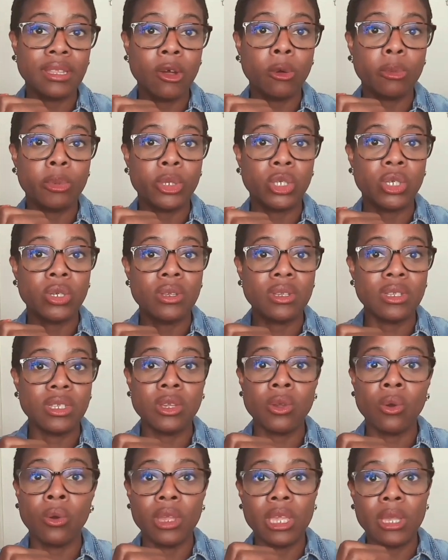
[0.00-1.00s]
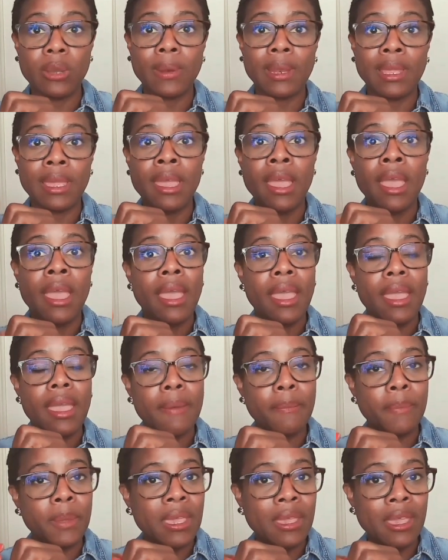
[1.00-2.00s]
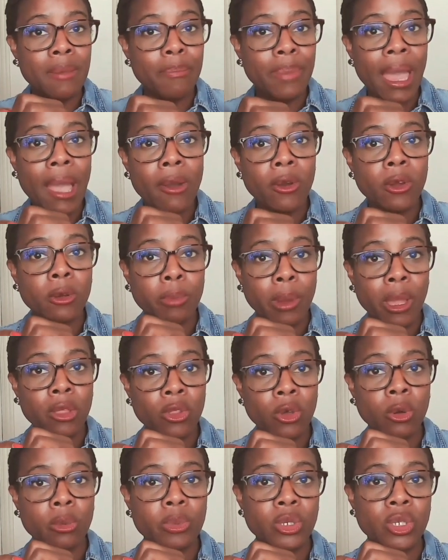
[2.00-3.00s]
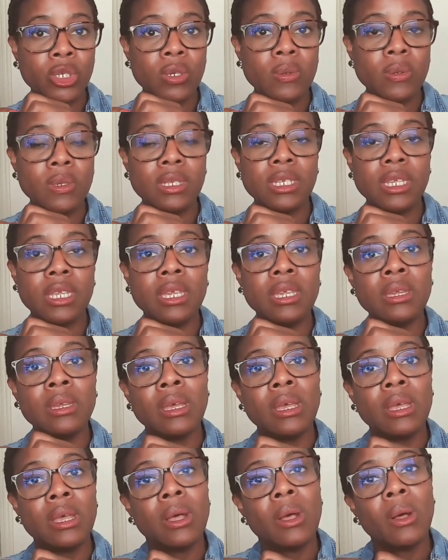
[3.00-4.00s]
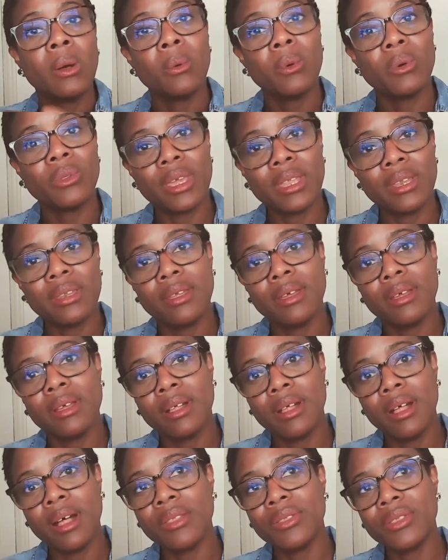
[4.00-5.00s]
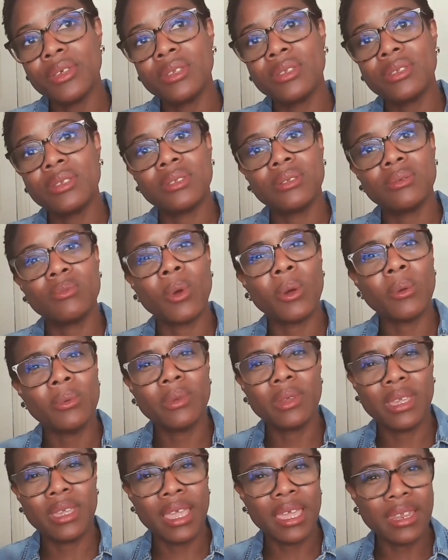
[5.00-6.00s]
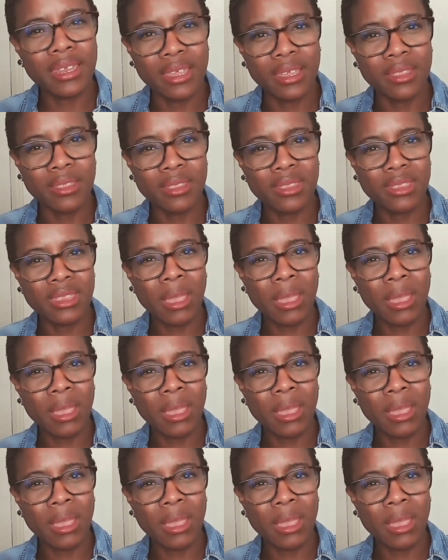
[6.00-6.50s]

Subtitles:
that opportunity or equally being empowered by the opportunity, well then others won't get it.